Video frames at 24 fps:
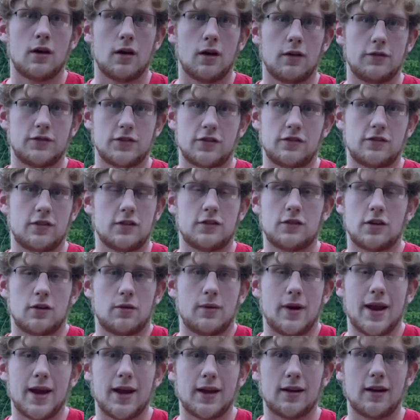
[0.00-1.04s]
of just the
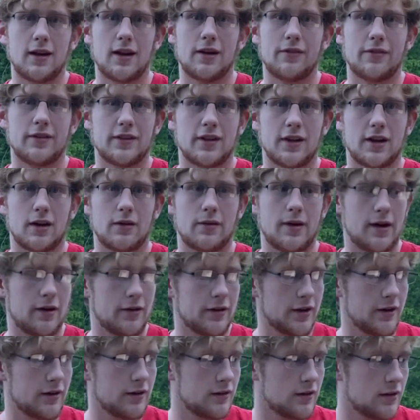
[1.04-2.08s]
terrain and everything around
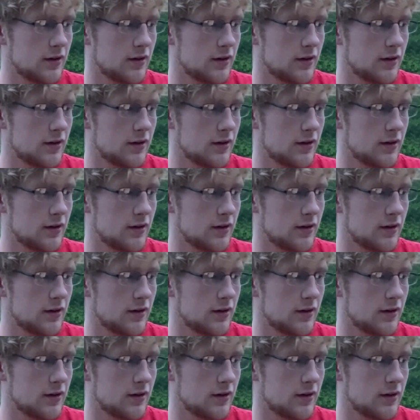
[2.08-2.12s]
it.